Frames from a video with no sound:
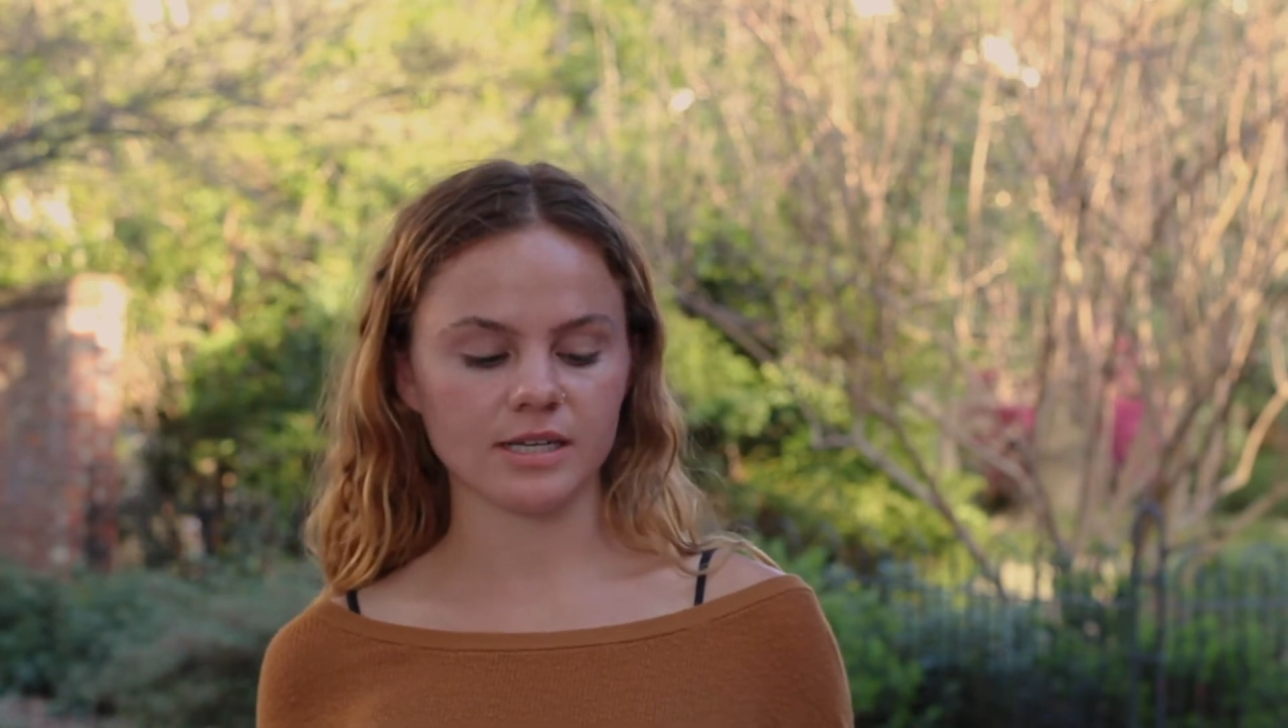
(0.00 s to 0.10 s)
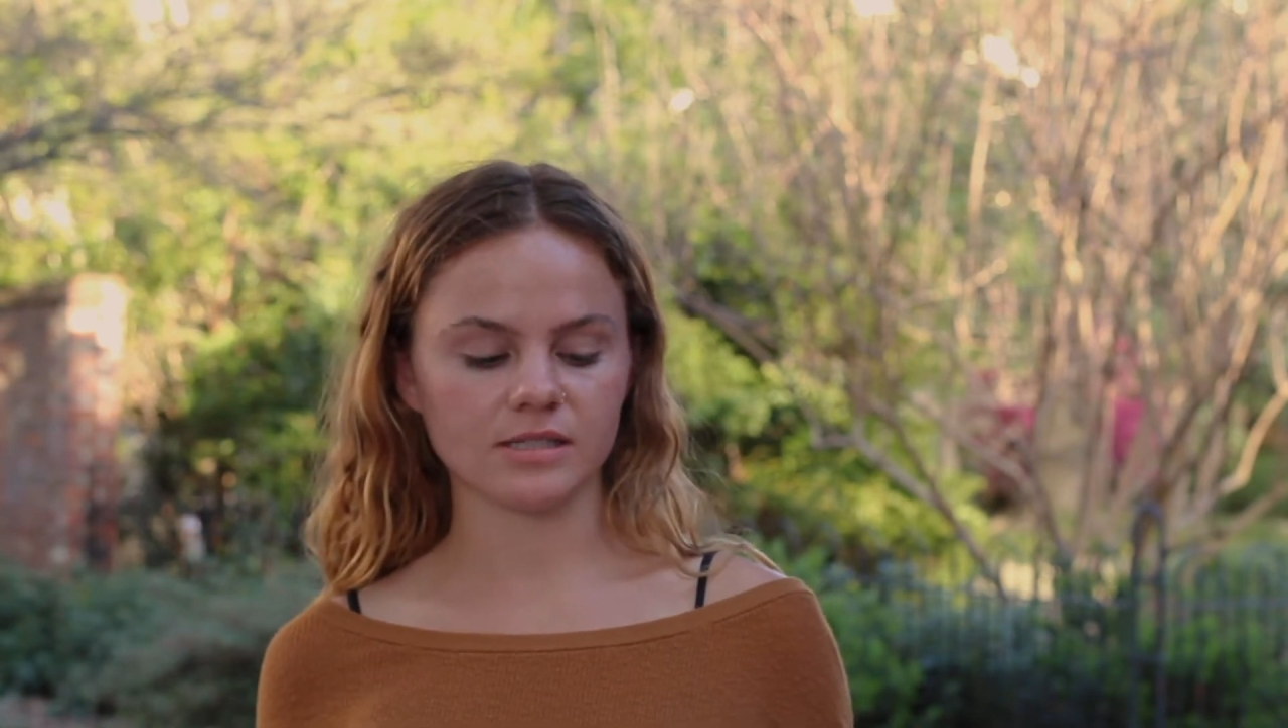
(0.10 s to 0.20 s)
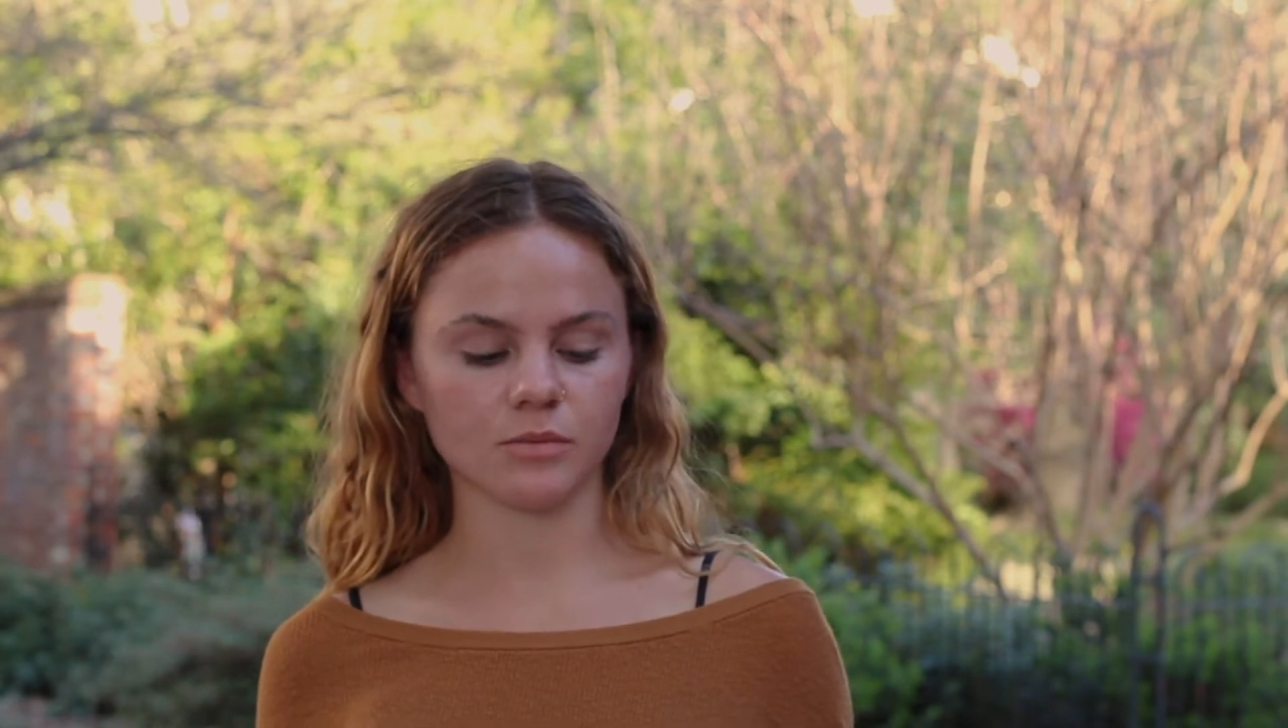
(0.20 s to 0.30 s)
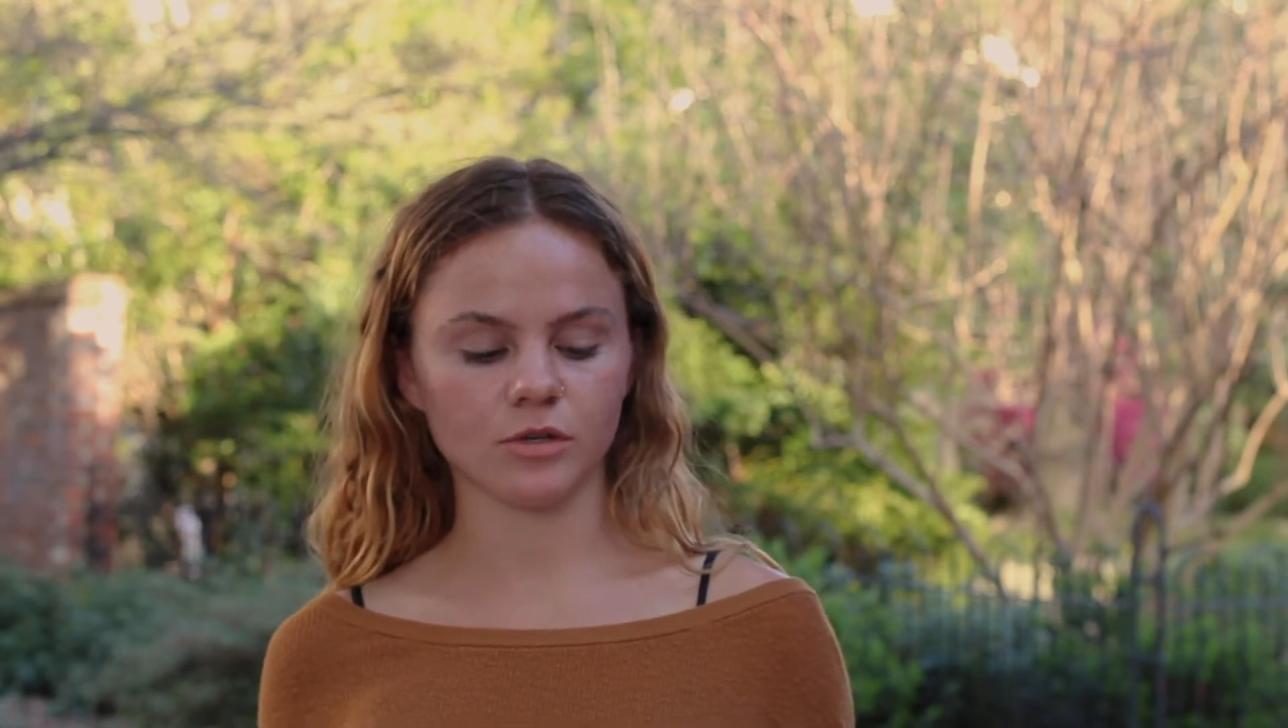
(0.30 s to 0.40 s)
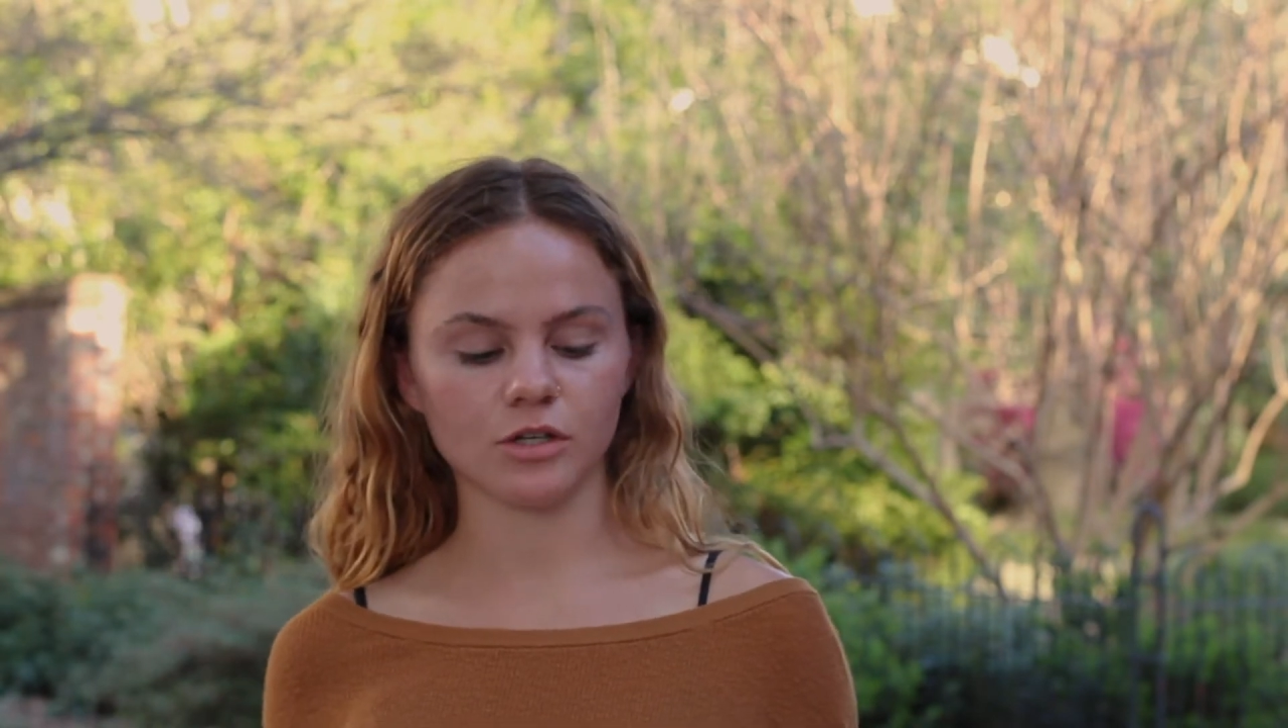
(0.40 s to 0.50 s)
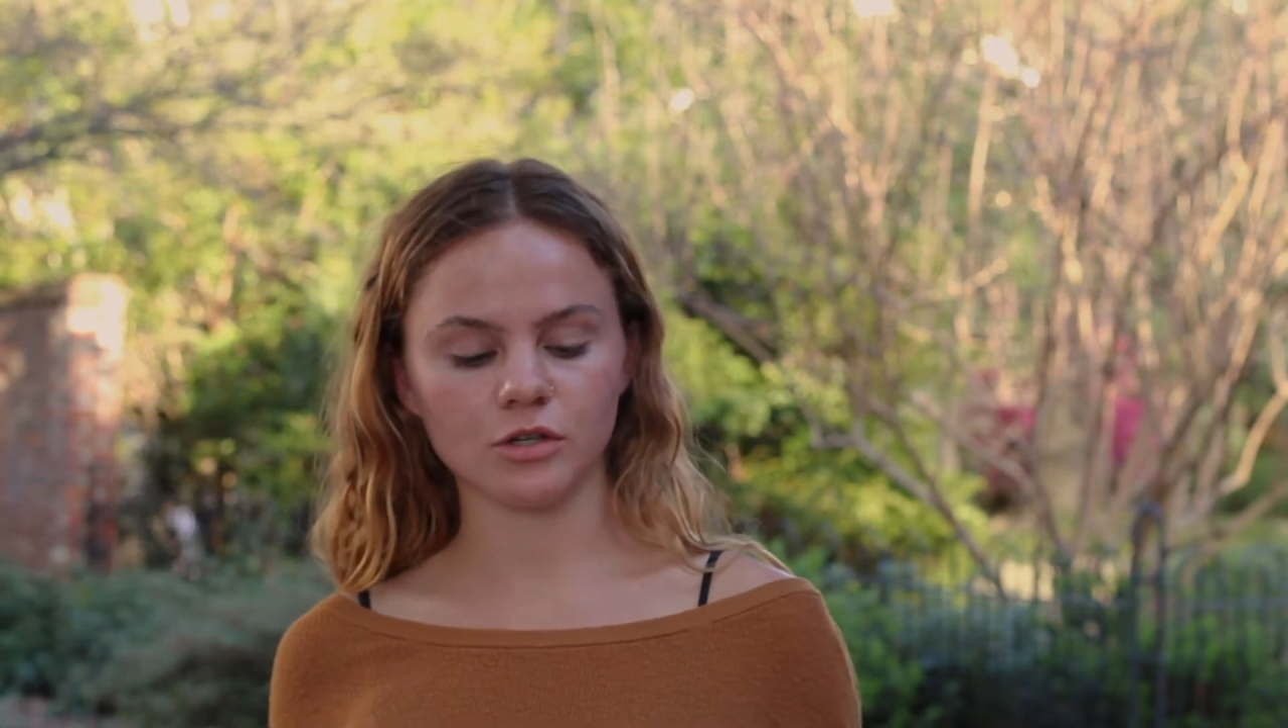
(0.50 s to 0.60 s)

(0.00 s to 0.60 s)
is someone